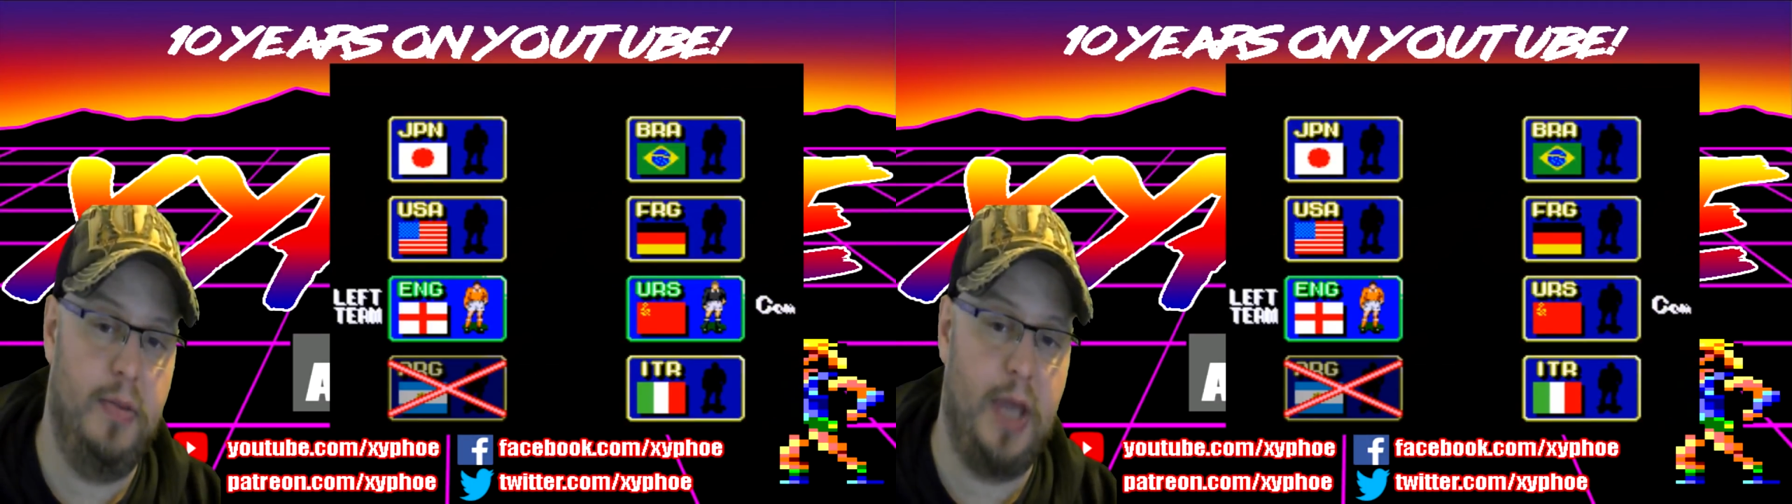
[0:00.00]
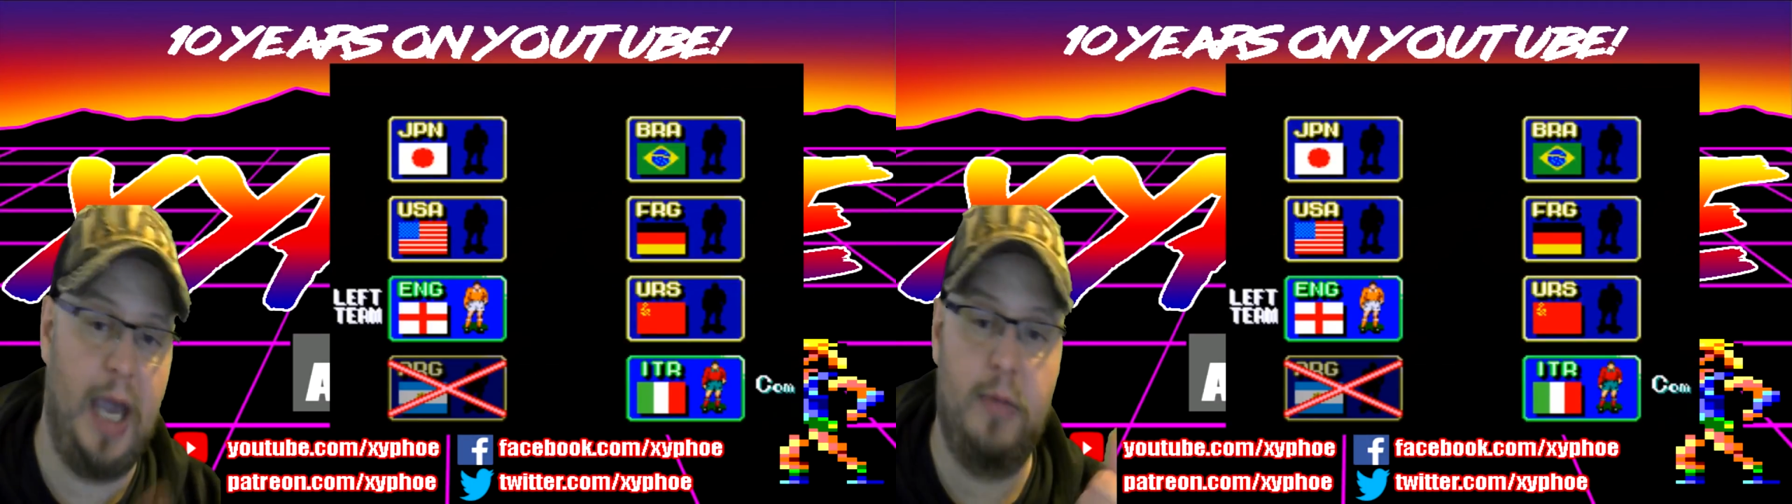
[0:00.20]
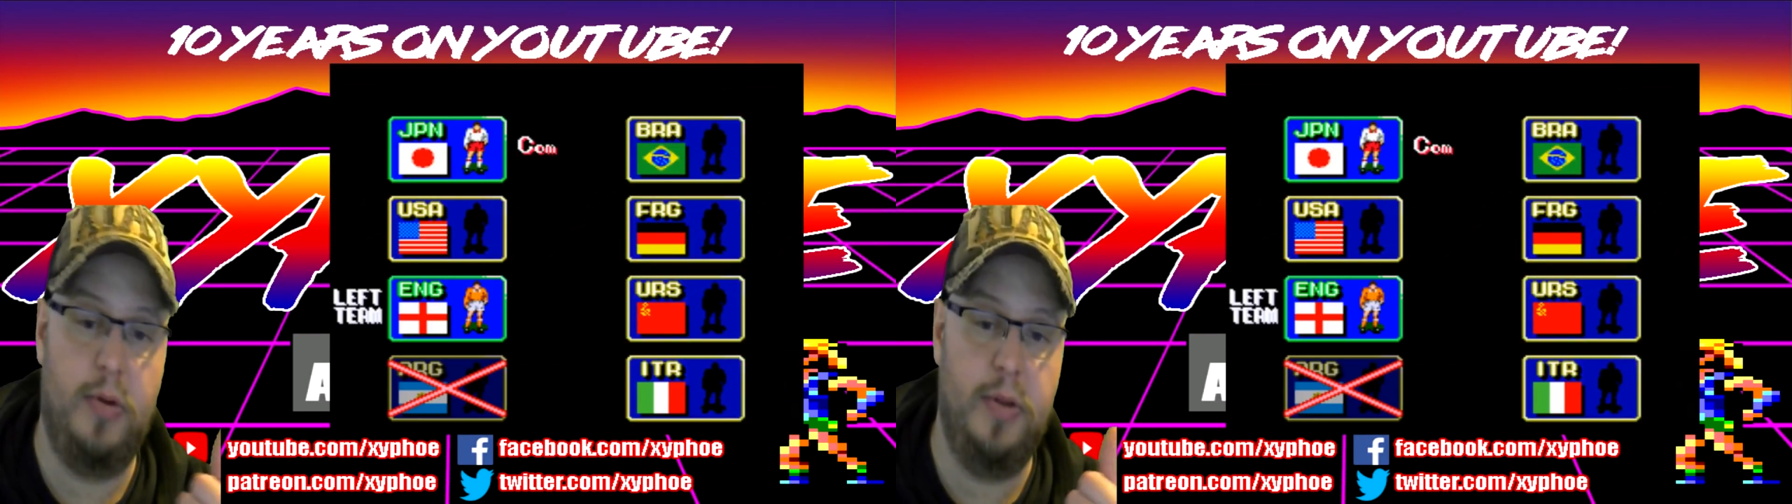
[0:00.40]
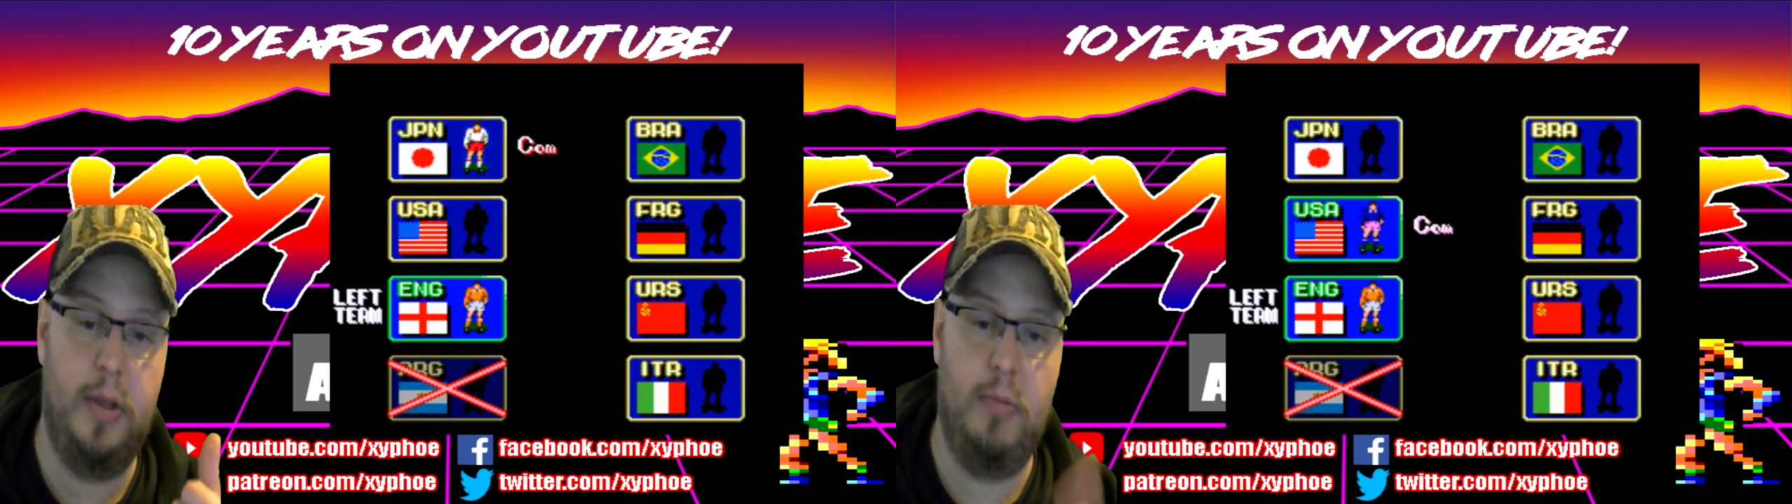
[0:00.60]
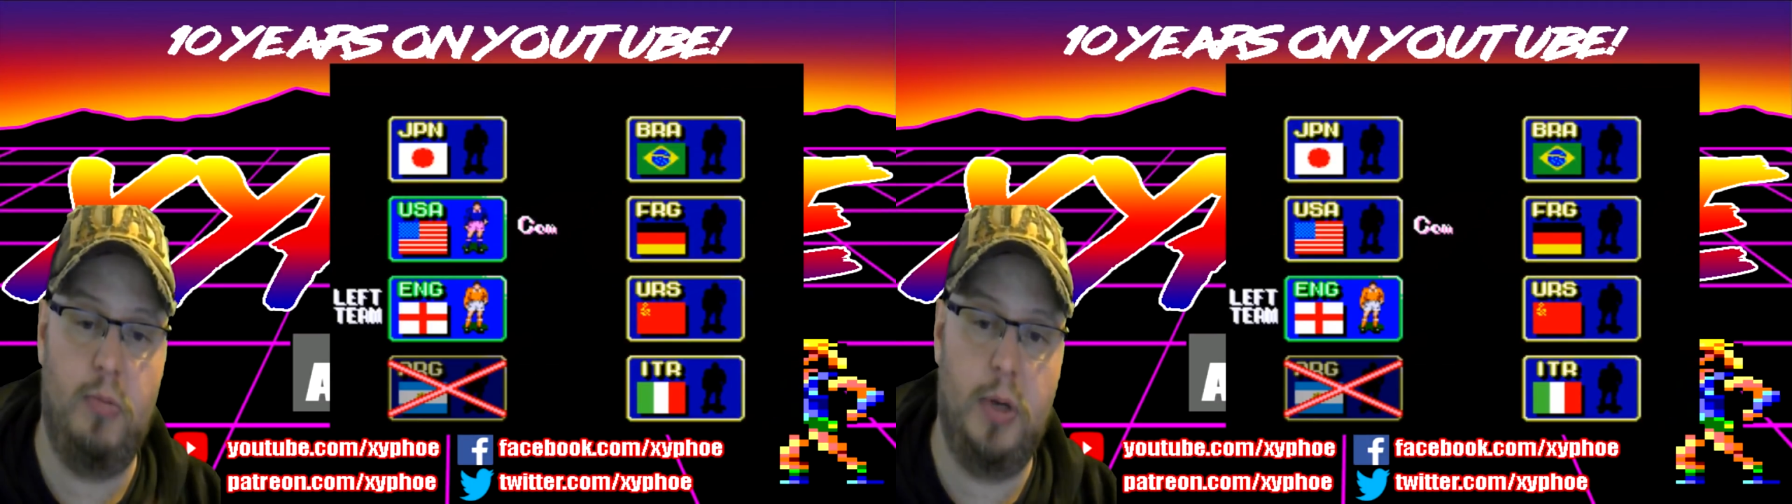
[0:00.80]
they had one
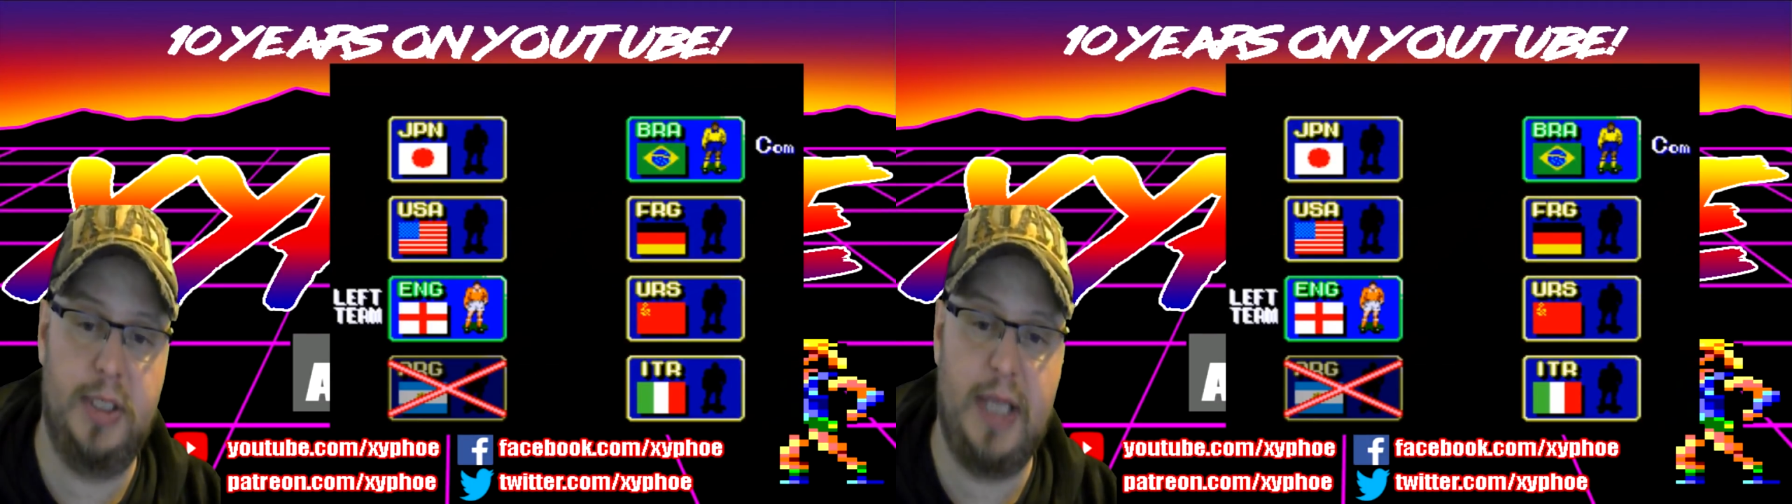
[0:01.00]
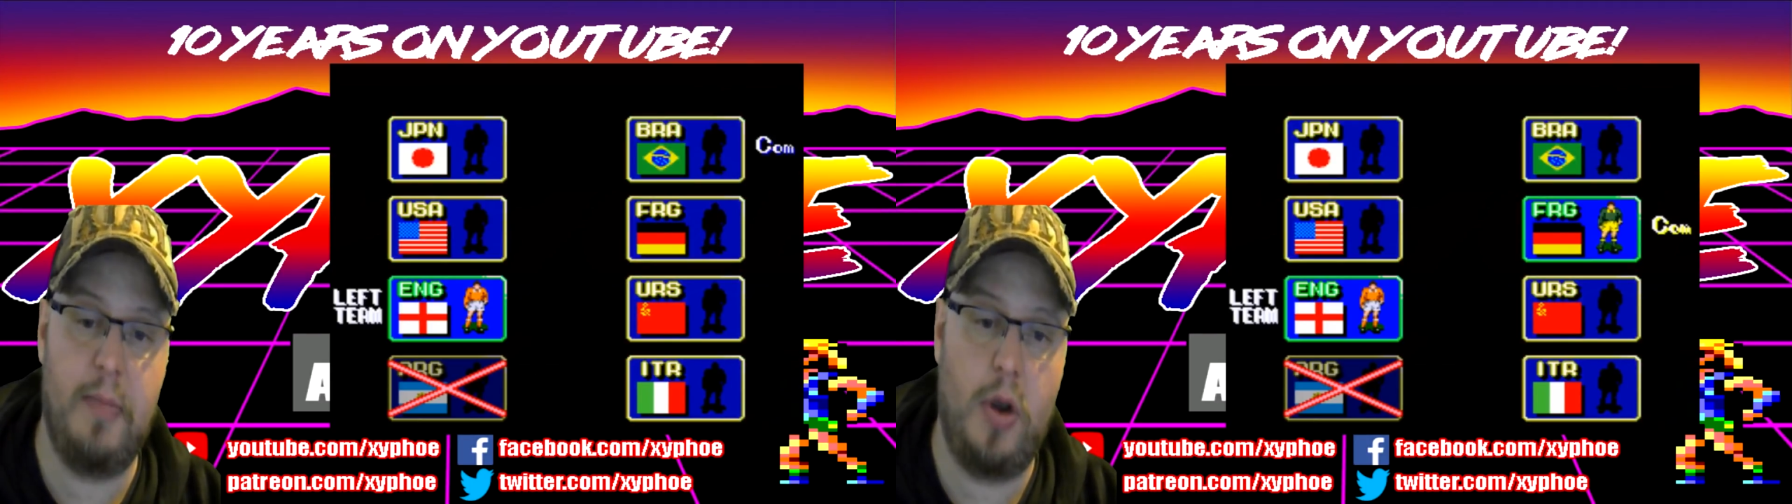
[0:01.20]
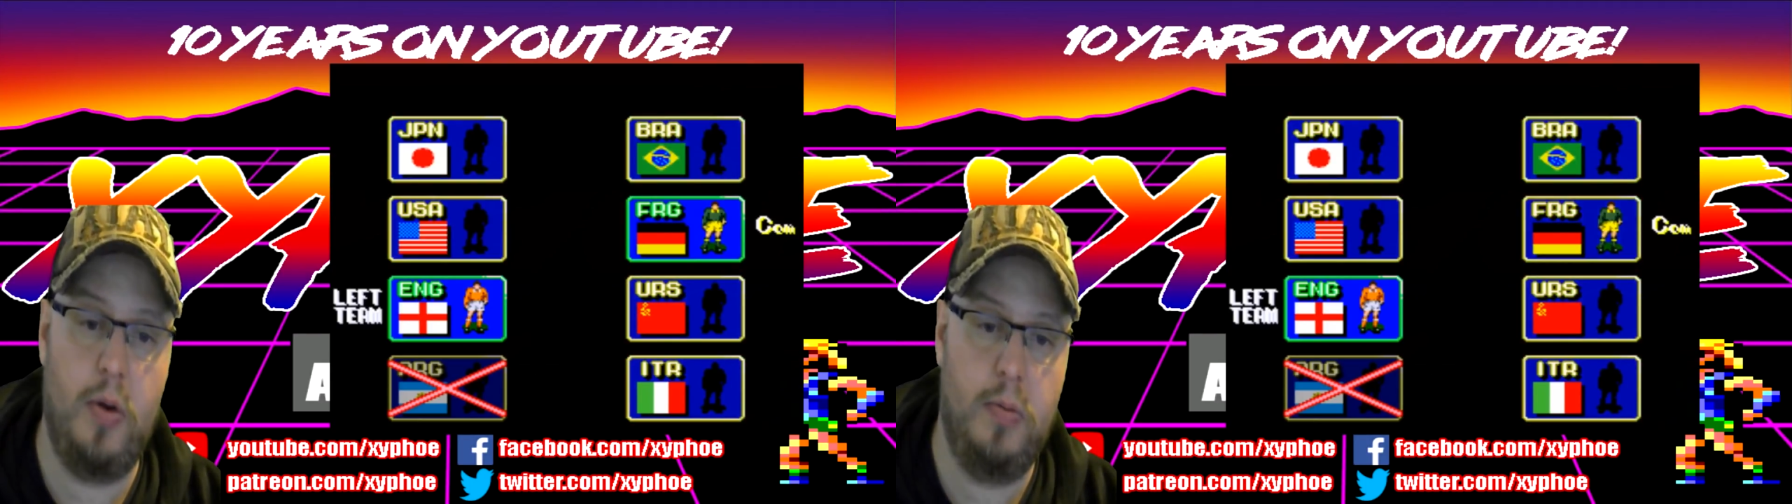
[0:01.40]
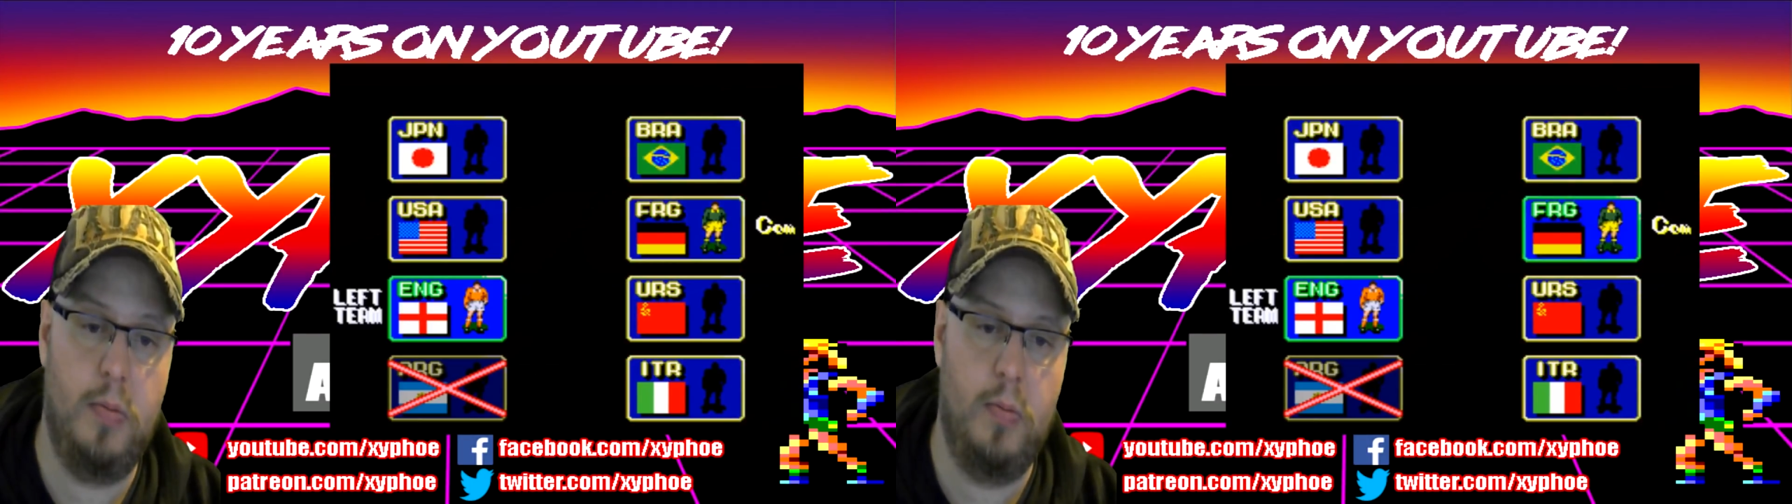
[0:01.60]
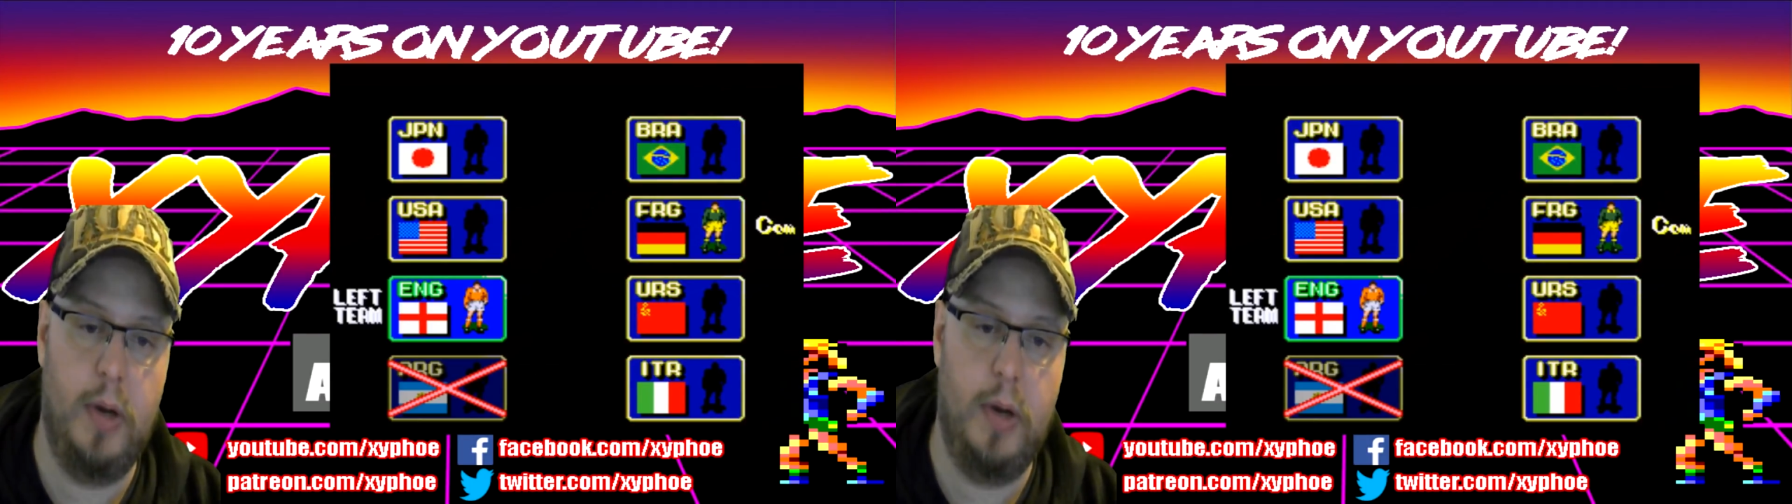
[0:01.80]
that Tecmo